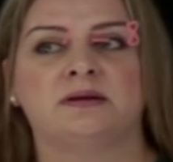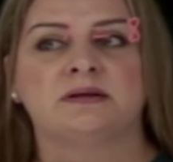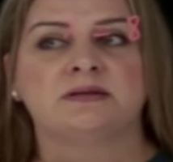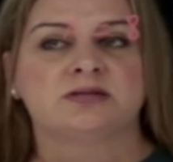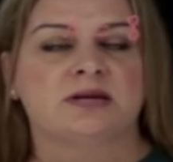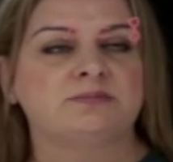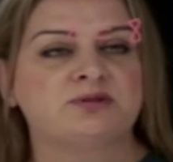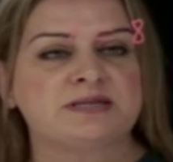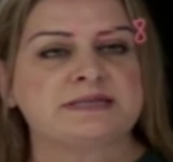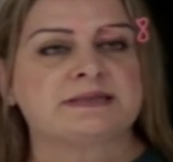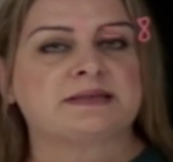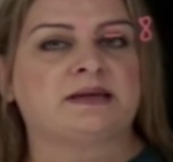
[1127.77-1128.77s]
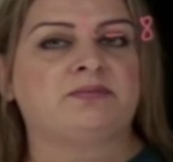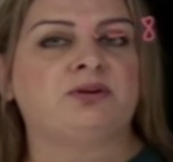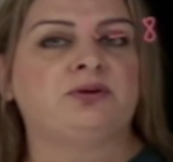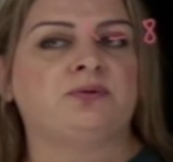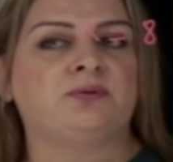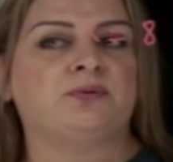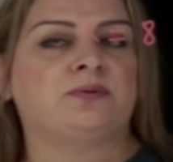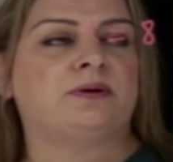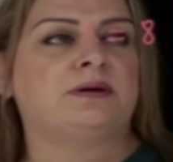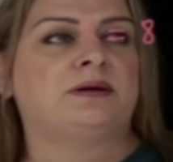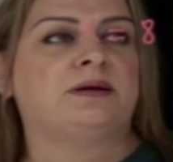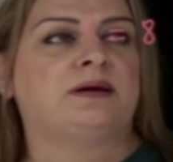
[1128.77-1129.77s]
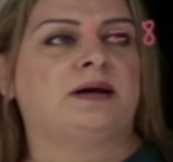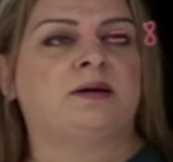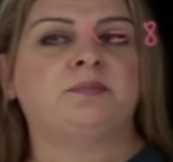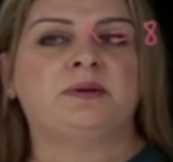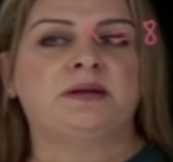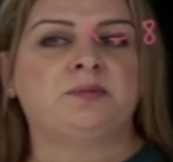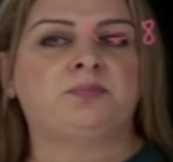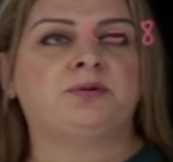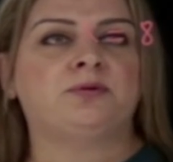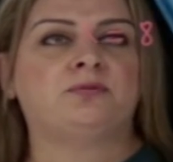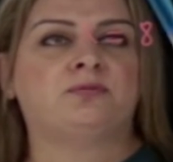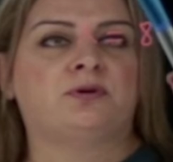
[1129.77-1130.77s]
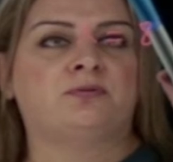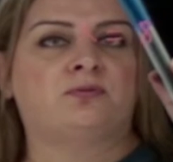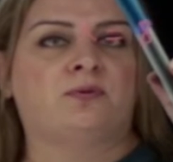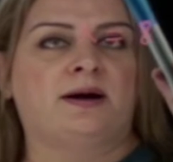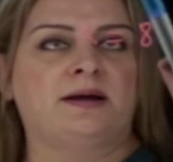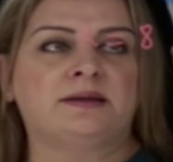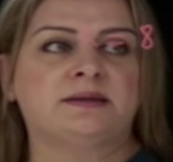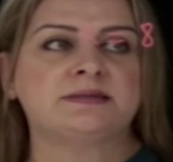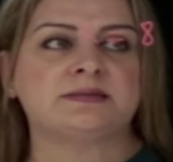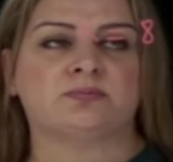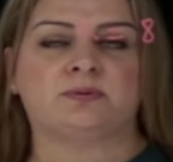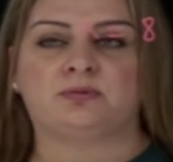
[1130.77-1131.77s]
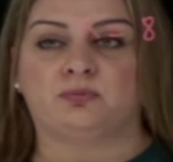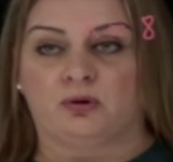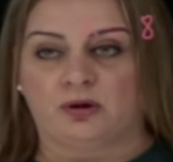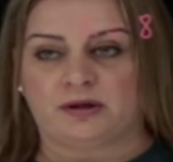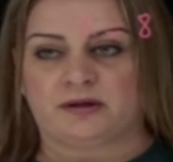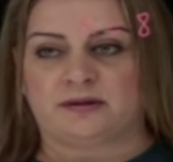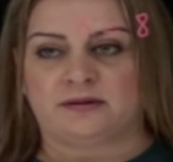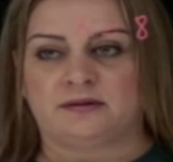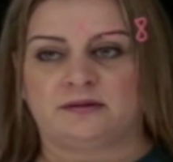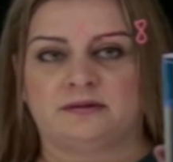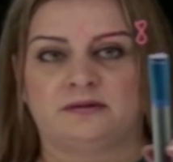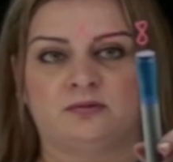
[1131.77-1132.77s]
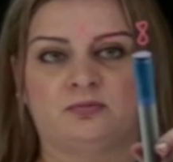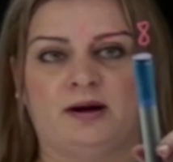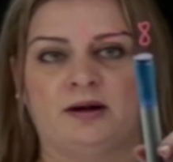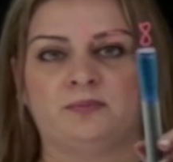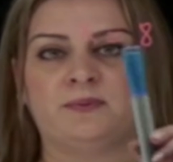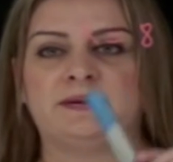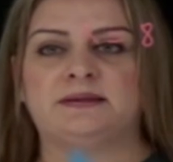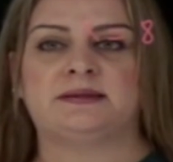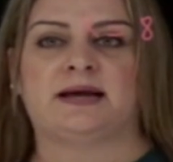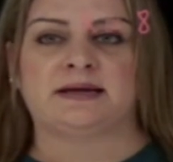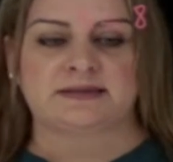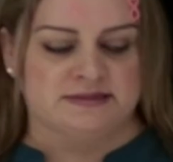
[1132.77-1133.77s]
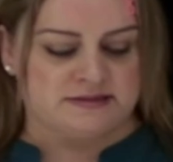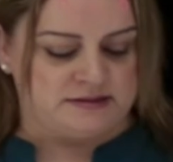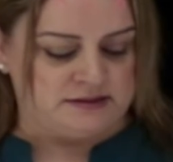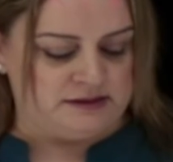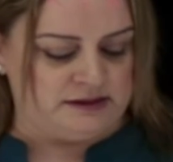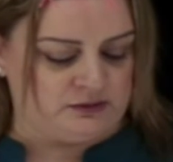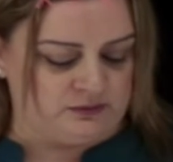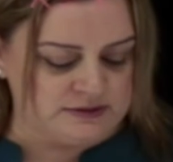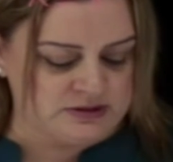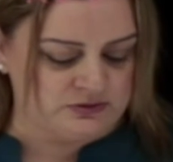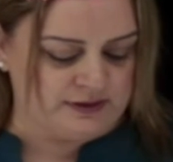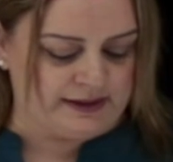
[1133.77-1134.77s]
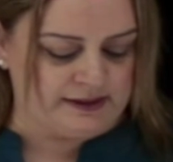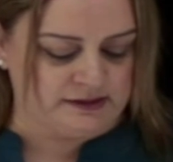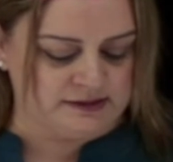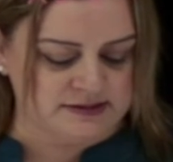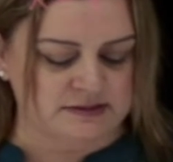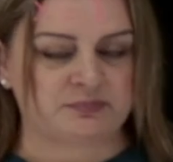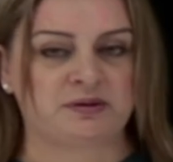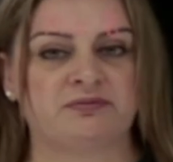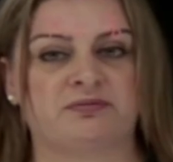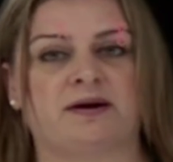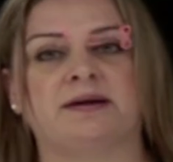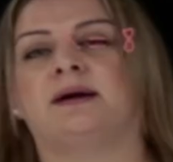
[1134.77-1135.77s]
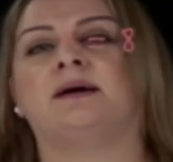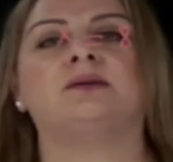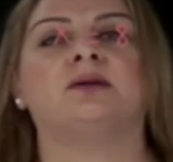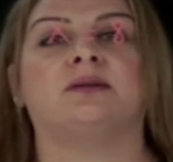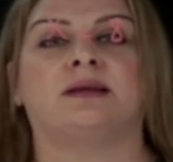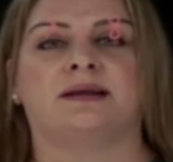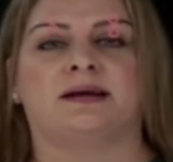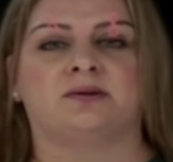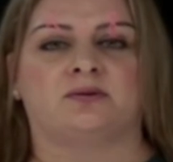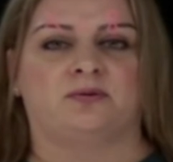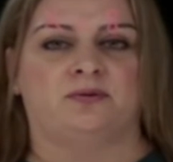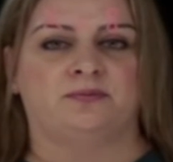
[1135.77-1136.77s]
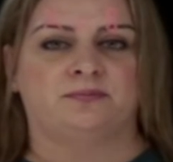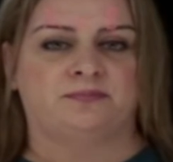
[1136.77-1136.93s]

So I'm just giving you a mini proof of why this would work. Why would x equals to 8 simplify under the radical?